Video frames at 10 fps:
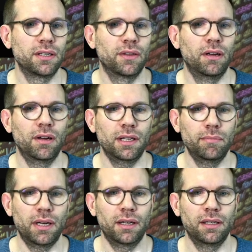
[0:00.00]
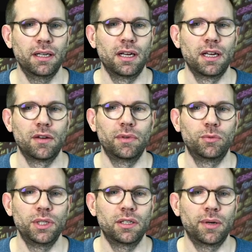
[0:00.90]
the login button will
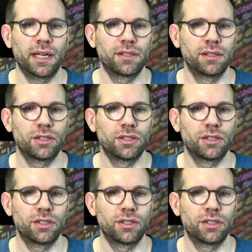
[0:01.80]
redirect it